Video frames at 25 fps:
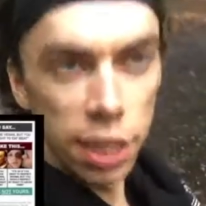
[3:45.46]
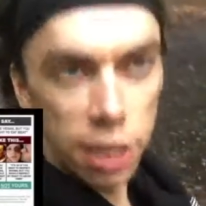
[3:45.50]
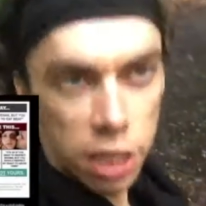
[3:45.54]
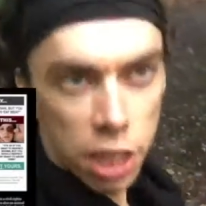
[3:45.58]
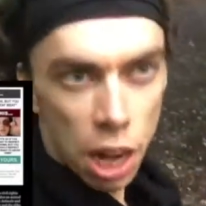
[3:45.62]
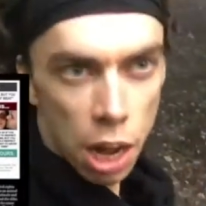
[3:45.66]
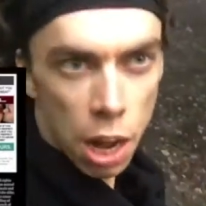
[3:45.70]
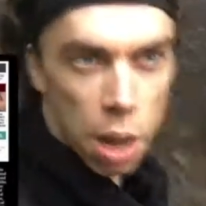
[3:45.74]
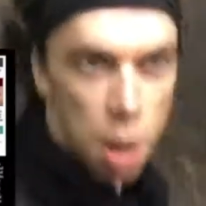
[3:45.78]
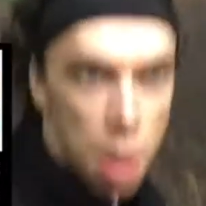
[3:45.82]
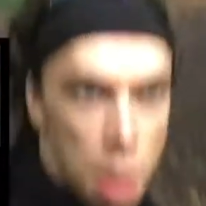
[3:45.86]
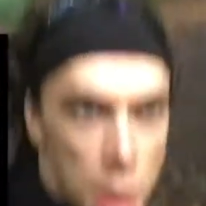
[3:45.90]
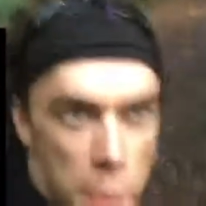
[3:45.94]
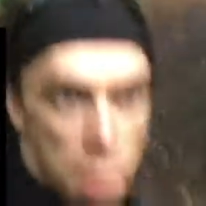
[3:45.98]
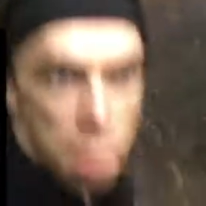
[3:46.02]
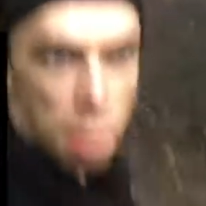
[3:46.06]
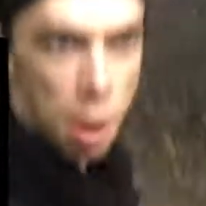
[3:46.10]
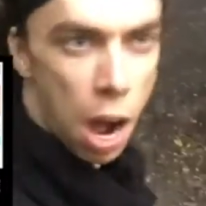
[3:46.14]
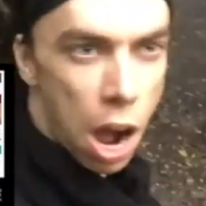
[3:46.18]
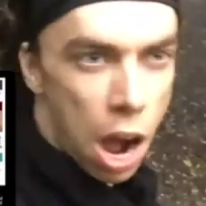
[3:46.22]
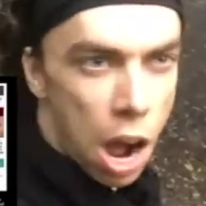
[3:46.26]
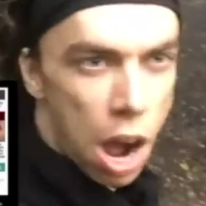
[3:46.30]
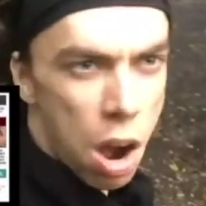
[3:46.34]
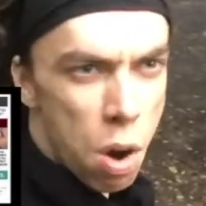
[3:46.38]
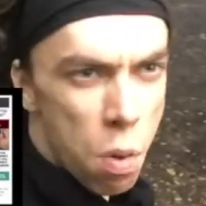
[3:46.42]

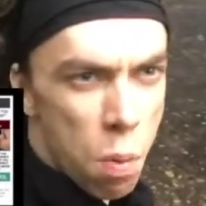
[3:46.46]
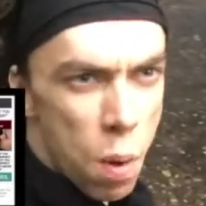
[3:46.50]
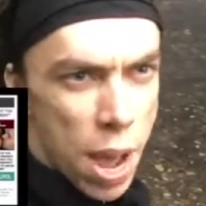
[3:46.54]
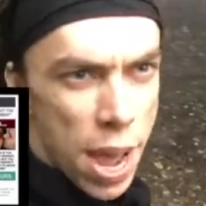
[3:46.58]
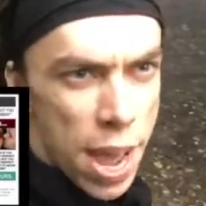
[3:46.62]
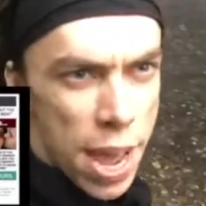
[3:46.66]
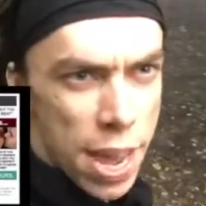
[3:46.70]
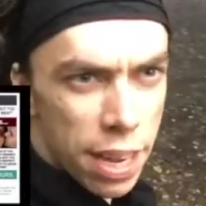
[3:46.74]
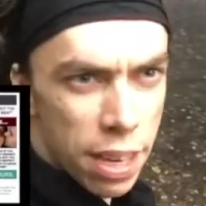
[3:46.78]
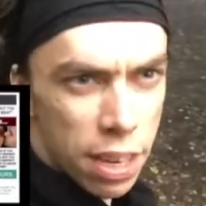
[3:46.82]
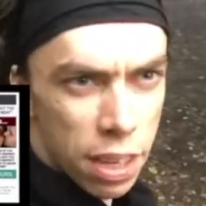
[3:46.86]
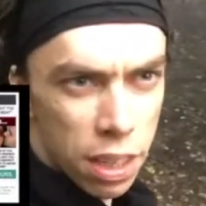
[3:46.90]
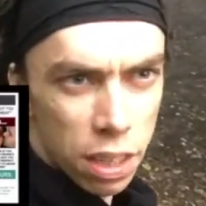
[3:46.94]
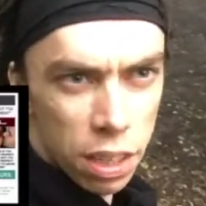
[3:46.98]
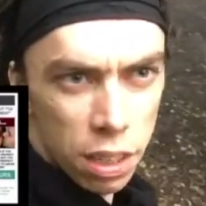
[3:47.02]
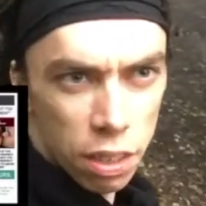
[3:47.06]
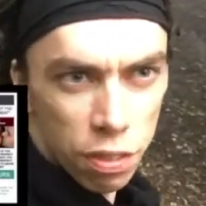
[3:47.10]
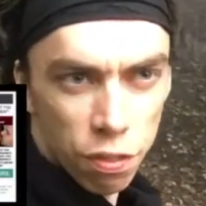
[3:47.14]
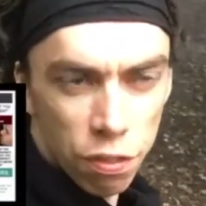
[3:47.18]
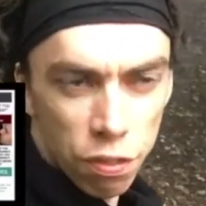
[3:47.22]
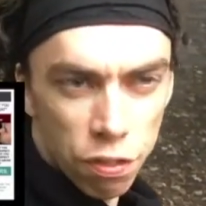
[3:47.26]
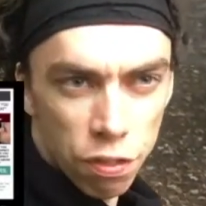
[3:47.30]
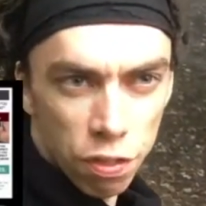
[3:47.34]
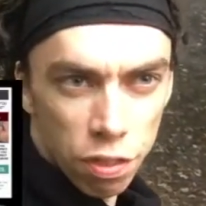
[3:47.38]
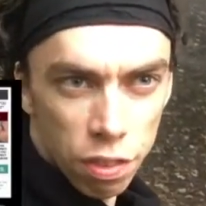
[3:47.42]
Come,
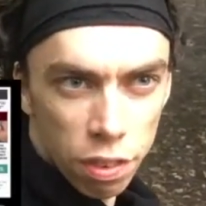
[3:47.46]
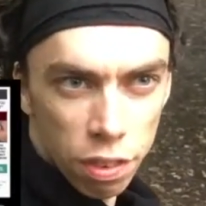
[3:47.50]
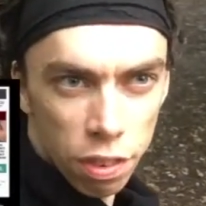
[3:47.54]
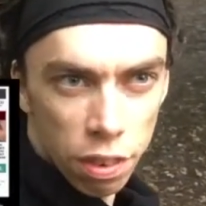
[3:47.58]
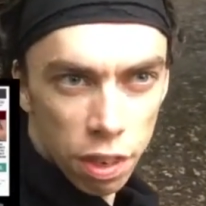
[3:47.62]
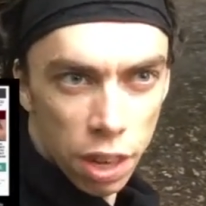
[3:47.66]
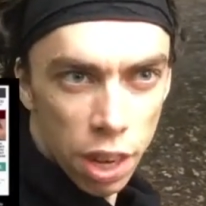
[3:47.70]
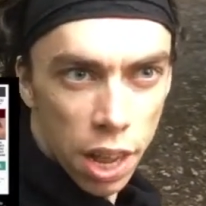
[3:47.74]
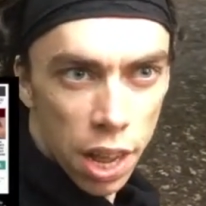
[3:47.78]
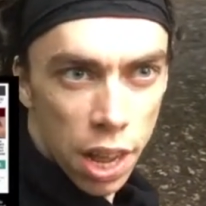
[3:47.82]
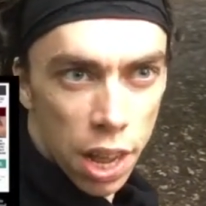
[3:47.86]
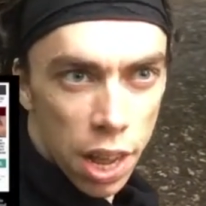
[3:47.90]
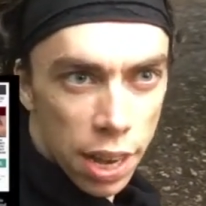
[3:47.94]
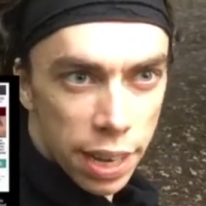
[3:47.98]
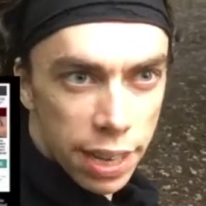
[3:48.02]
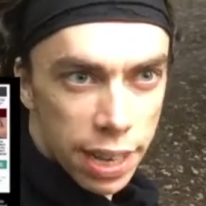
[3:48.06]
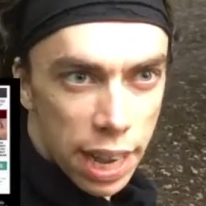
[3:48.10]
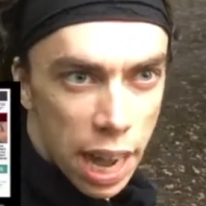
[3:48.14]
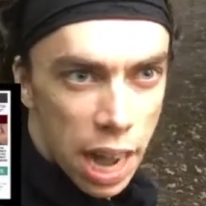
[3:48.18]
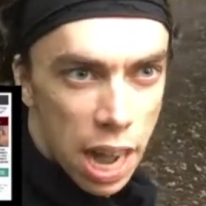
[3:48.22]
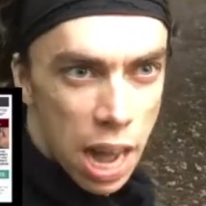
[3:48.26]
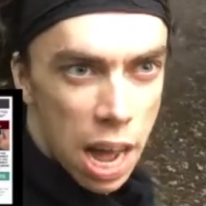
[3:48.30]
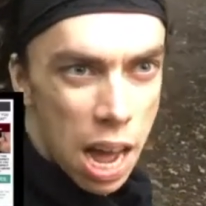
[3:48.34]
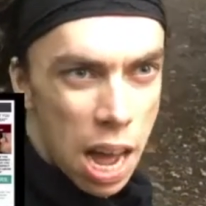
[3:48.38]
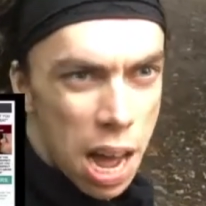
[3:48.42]
awaken.
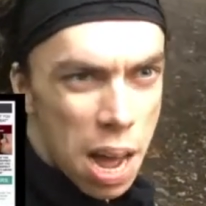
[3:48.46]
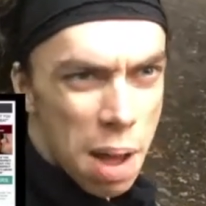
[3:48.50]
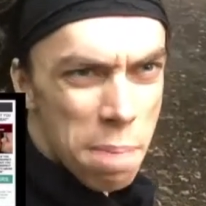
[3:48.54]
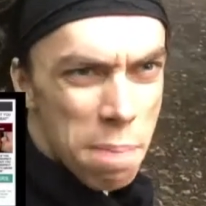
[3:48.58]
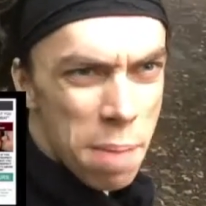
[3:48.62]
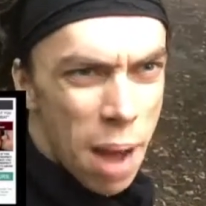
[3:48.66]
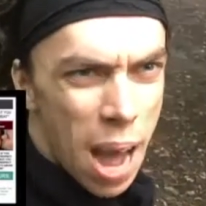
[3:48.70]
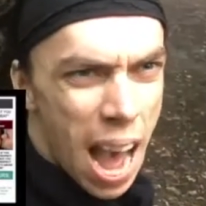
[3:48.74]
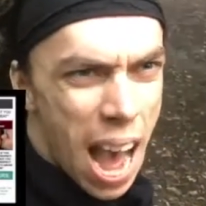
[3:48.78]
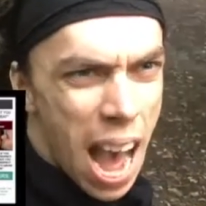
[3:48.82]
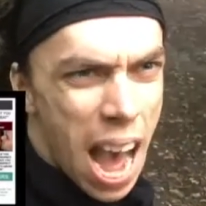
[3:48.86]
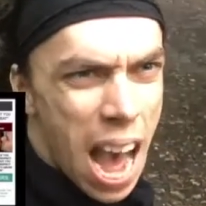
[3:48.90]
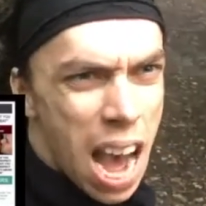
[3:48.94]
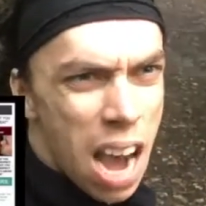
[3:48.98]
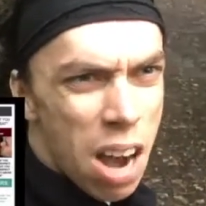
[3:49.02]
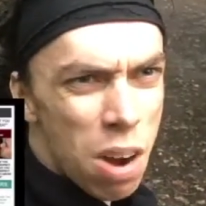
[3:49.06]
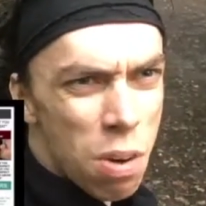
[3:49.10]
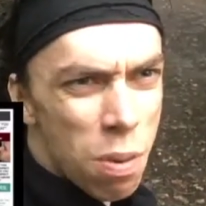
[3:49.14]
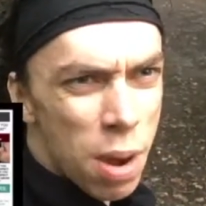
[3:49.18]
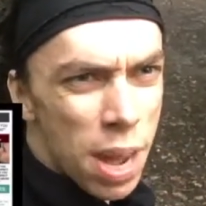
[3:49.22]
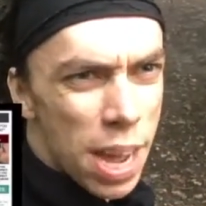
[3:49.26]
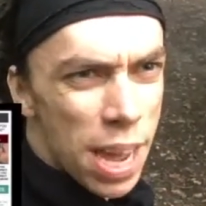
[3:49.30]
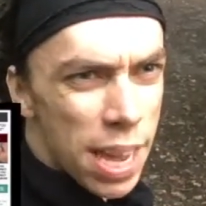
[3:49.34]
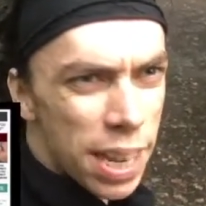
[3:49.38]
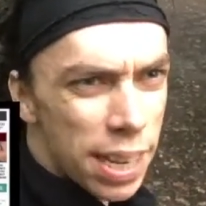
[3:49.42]
Come,
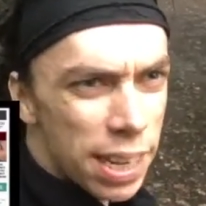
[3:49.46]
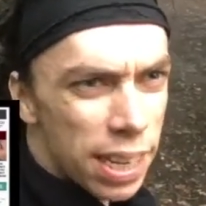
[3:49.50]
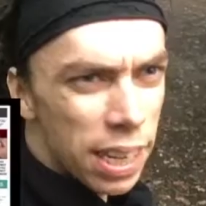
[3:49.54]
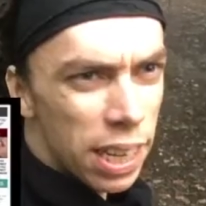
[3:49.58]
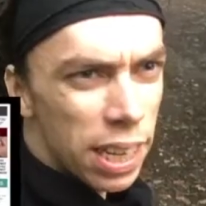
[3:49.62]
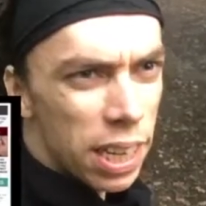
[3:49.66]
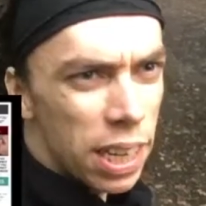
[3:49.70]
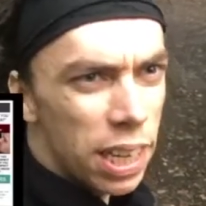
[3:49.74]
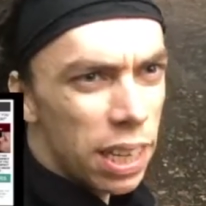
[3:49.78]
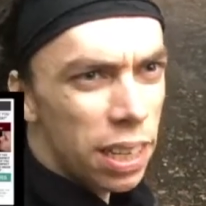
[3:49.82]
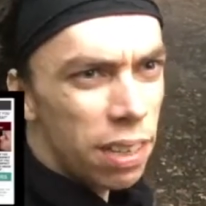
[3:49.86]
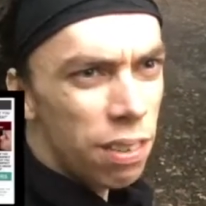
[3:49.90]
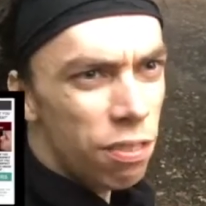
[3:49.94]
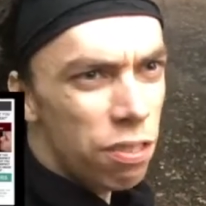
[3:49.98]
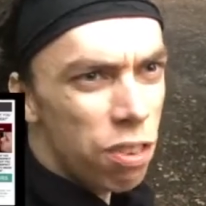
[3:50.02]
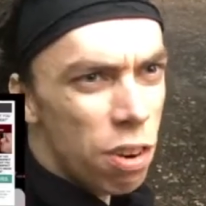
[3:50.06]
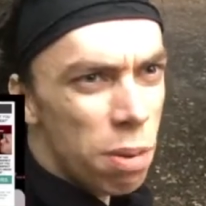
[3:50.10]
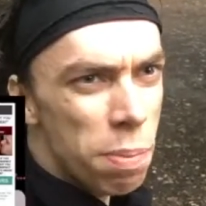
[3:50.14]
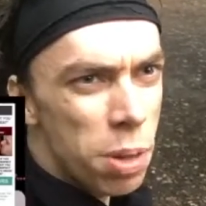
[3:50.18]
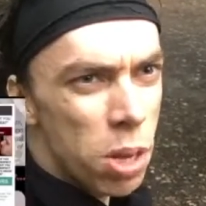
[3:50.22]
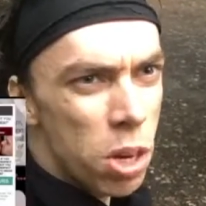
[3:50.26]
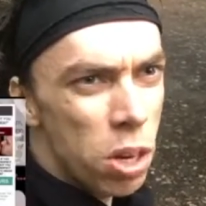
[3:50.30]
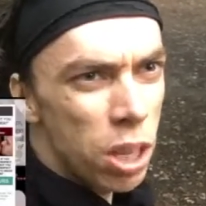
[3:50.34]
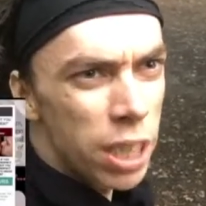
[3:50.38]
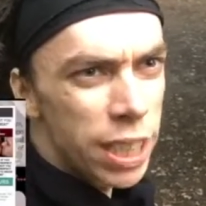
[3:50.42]
awaken
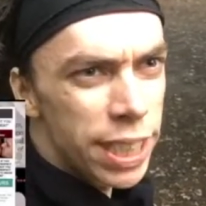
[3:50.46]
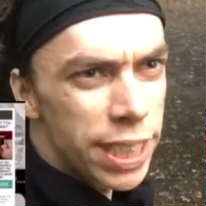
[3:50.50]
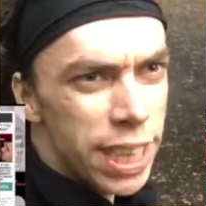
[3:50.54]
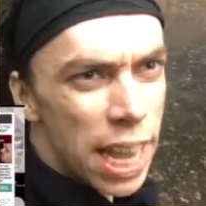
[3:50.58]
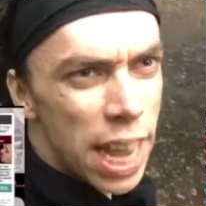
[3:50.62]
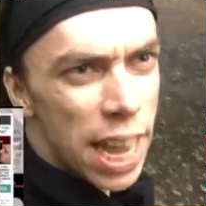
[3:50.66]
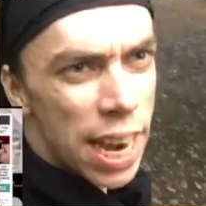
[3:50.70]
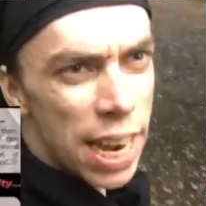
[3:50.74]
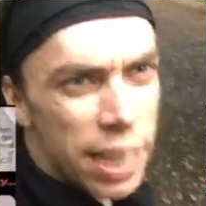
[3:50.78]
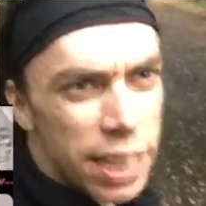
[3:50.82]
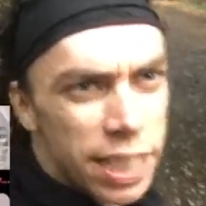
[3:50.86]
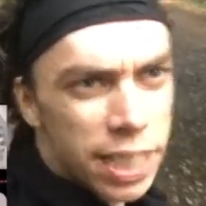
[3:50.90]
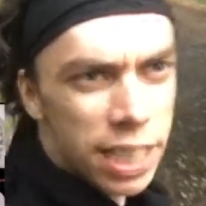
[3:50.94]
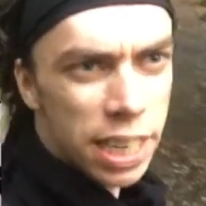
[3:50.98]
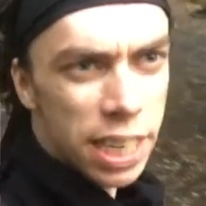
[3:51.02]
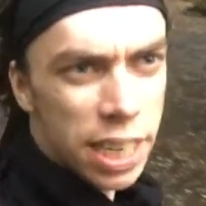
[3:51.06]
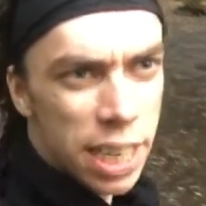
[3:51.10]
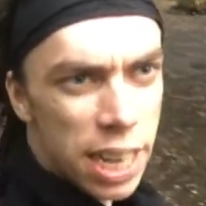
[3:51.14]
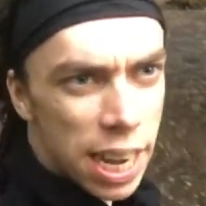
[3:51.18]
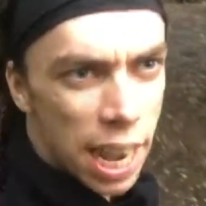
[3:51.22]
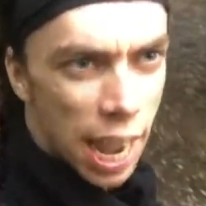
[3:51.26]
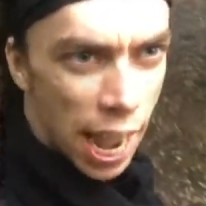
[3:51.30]
from your insanity.